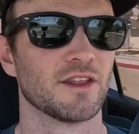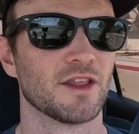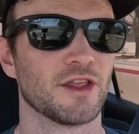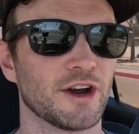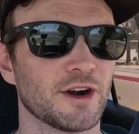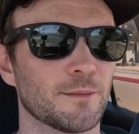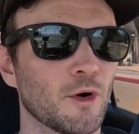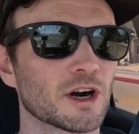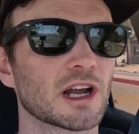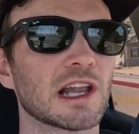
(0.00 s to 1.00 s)
they're
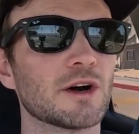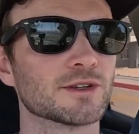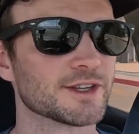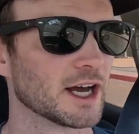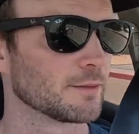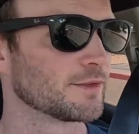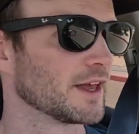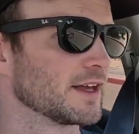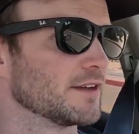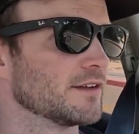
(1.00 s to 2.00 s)
more closed up
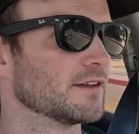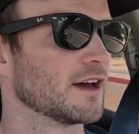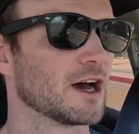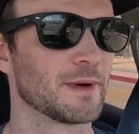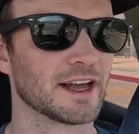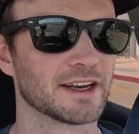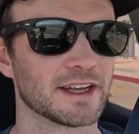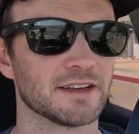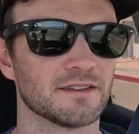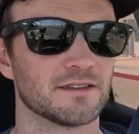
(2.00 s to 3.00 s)
than
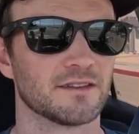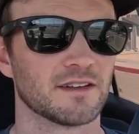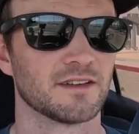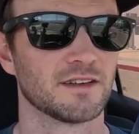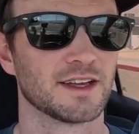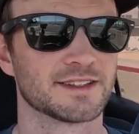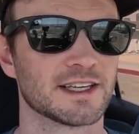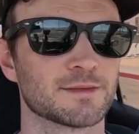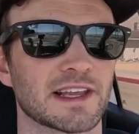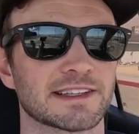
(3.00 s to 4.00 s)
abandoned. It
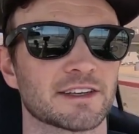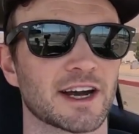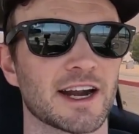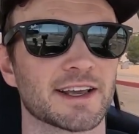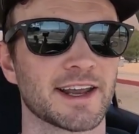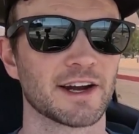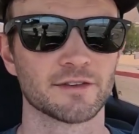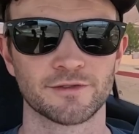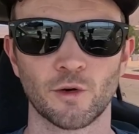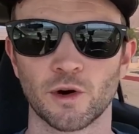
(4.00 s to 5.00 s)
seems like they're kind of
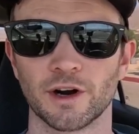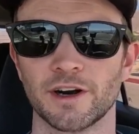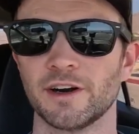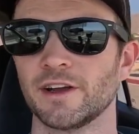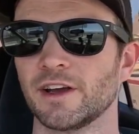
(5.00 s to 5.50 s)
cared for.